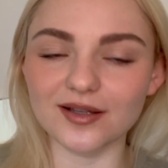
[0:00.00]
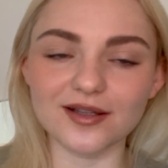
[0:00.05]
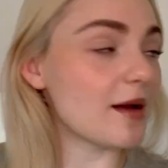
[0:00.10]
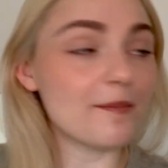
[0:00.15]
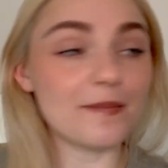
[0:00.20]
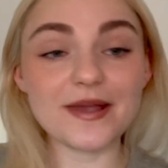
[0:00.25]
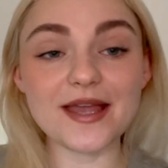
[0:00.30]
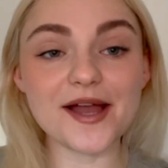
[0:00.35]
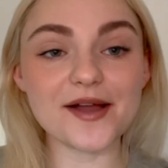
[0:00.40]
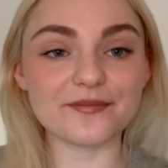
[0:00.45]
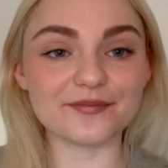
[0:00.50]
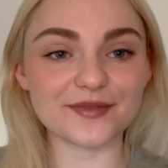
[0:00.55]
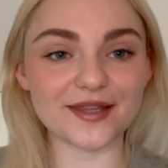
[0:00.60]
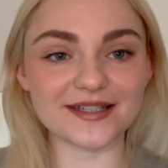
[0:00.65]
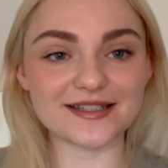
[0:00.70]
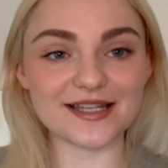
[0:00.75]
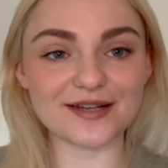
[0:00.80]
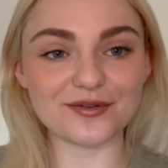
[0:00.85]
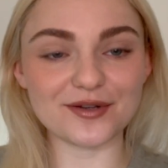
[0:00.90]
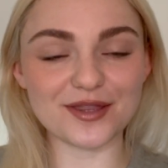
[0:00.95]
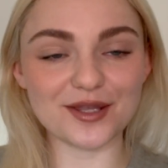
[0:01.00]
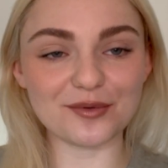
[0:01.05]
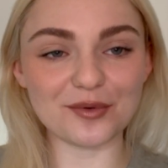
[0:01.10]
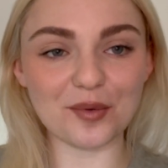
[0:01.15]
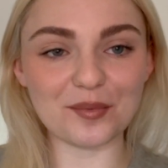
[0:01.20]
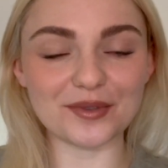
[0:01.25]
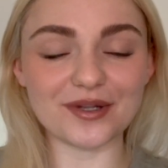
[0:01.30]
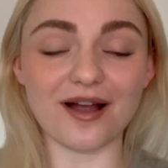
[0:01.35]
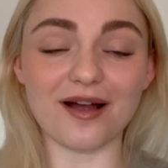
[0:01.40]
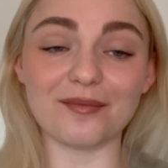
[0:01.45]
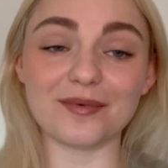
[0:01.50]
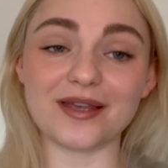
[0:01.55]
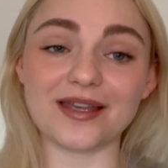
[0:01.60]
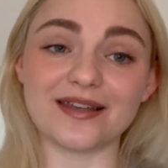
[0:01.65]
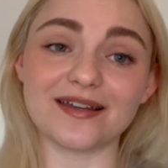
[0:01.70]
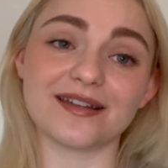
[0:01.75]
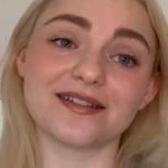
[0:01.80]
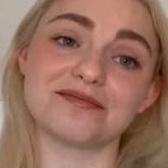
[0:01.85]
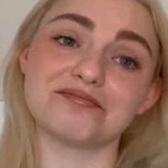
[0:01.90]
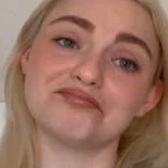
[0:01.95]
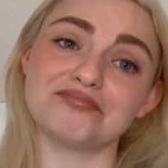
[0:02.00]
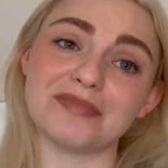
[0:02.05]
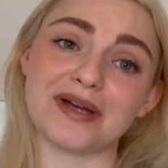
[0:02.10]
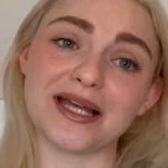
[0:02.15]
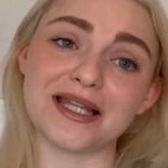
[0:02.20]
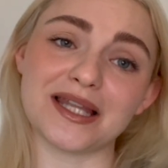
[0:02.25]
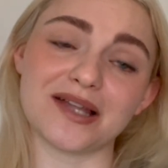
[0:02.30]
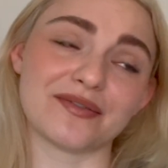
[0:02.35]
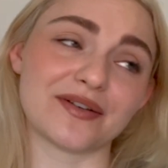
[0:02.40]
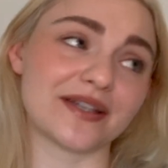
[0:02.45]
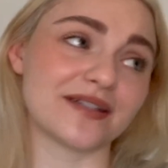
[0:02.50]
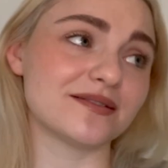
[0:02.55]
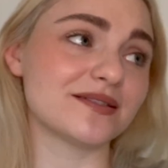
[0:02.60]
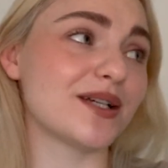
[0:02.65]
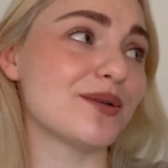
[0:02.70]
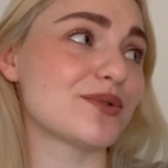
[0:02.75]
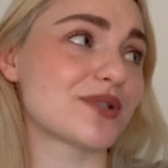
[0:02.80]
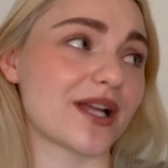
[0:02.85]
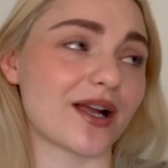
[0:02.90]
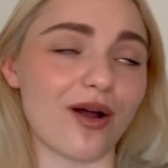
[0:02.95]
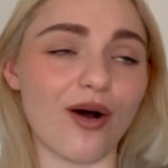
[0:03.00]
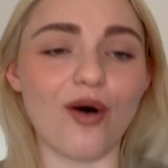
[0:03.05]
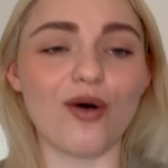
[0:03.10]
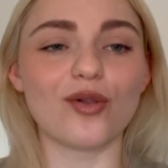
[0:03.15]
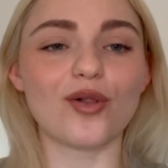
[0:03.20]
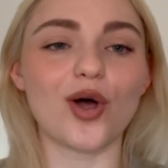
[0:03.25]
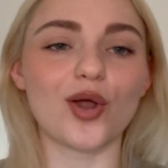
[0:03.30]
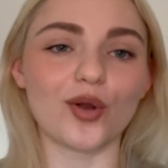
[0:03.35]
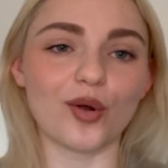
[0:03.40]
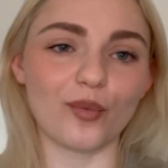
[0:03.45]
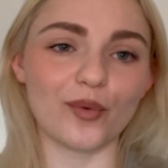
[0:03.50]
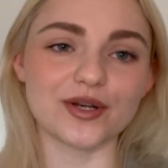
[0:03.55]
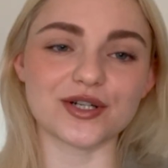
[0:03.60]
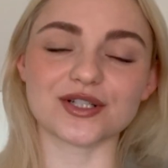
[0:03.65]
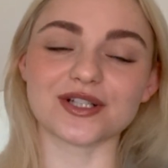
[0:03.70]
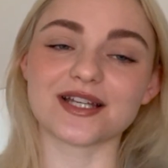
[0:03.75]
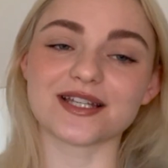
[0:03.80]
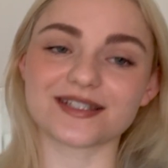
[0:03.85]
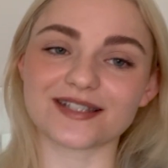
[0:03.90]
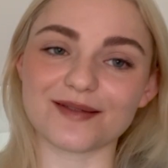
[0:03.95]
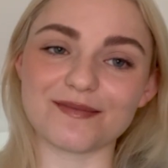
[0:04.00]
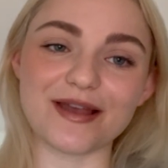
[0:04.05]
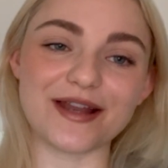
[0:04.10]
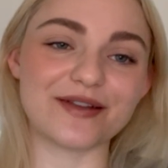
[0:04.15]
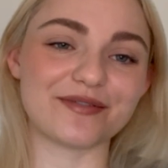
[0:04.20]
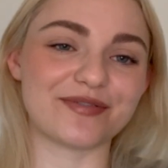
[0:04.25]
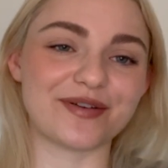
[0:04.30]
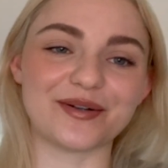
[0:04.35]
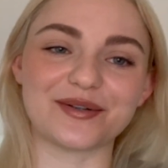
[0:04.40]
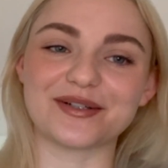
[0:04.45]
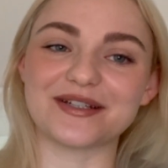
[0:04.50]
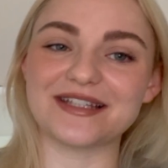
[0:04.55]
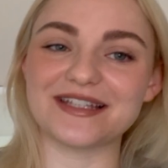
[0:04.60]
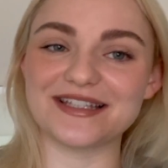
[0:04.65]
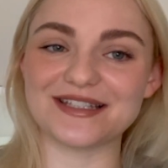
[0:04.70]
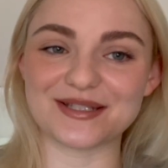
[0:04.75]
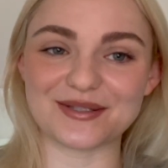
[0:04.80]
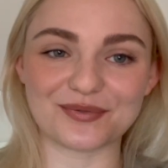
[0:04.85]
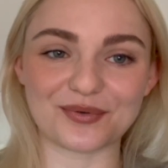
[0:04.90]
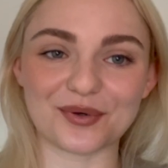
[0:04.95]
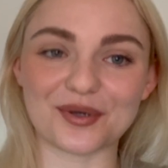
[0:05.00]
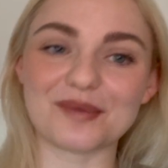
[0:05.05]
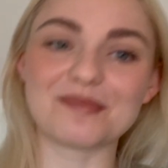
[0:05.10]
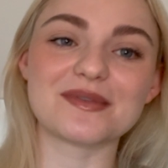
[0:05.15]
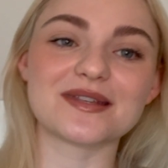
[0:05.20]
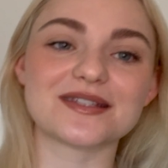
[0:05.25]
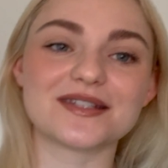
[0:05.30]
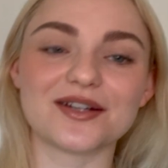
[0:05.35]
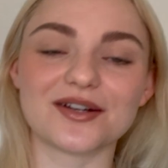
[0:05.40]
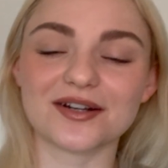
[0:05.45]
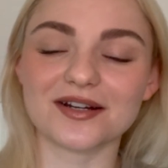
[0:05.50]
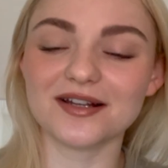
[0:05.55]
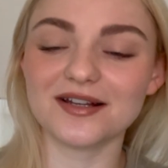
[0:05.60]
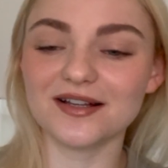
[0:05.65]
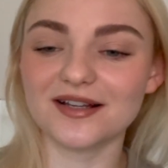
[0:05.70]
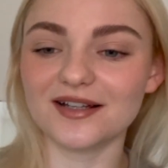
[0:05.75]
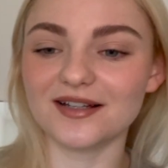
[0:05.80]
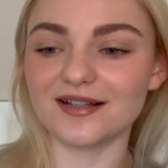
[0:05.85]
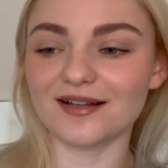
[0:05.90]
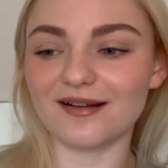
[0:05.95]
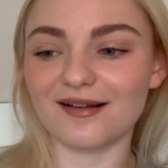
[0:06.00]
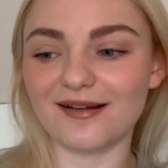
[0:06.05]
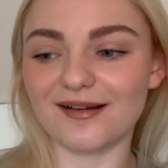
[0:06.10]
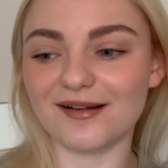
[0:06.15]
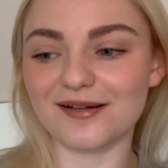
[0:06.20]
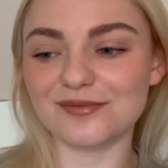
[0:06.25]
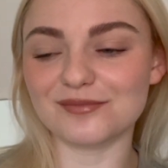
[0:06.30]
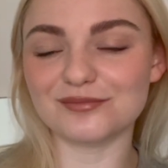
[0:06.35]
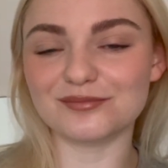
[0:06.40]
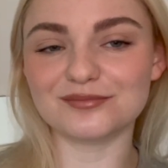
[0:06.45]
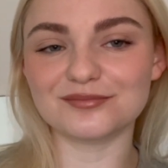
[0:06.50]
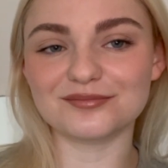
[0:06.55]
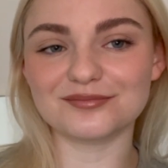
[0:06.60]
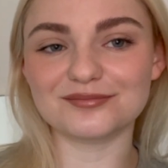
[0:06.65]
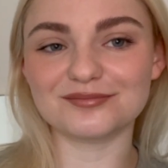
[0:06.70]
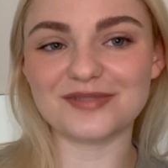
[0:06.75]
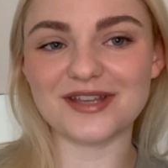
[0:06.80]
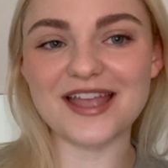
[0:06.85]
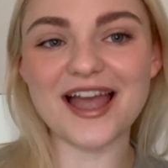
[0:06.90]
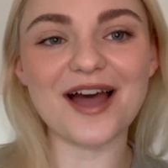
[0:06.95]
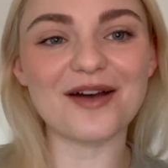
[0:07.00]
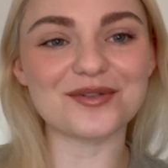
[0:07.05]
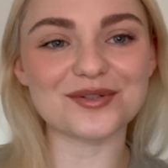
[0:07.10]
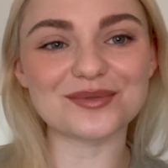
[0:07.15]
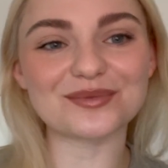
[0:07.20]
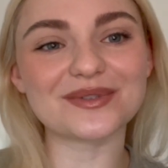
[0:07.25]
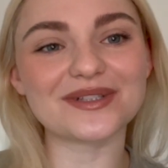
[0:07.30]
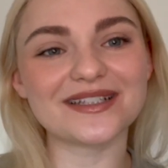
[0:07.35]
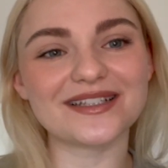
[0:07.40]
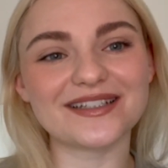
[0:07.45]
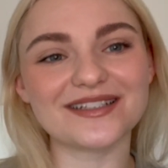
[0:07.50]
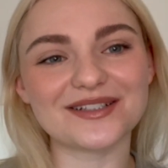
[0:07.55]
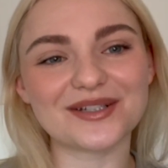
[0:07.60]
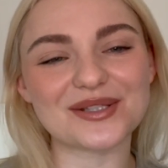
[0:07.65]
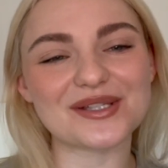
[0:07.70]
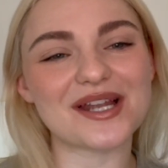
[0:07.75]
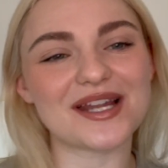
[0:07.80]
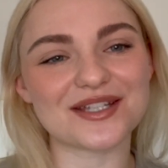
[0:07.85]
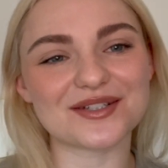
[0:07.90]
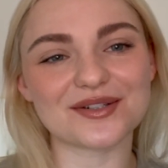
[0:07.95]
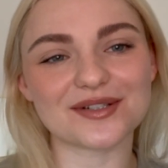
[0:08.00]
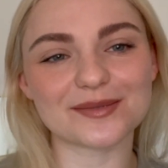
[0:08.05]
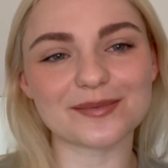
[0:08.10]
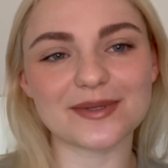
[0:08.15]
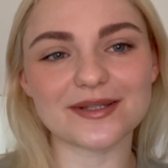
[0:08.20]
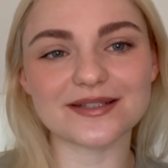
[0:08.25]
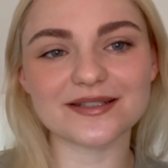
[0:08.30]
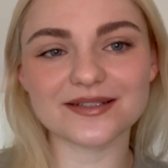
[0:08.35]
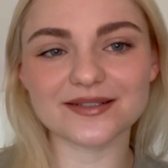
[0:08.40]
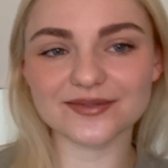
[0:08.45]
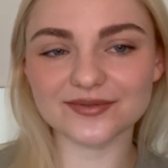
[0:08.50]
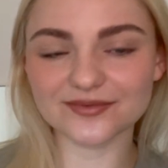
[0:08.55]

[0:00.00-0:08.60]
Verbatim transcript: But yeah, that's everything Roman got me, and I love it. It was like all on a wish list. I made it very easy for him this year. Um, but yeah, it was really, it was a nice Christmas.